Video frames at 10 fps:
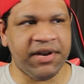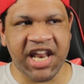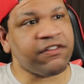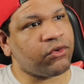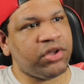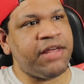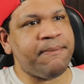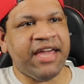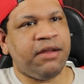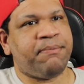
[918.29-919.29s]
but never really
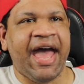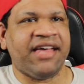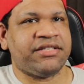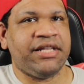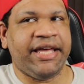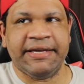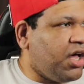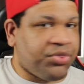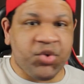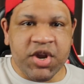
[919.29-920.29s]
made it past like
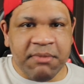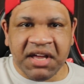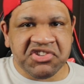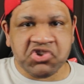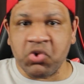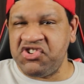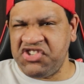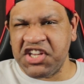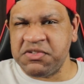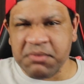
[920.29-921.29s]
3 months or
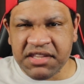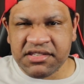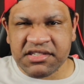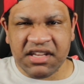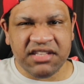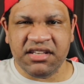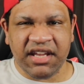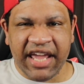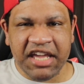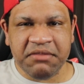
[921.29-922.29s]
6 months into
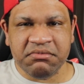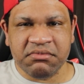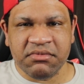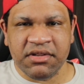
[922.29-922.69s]
the game.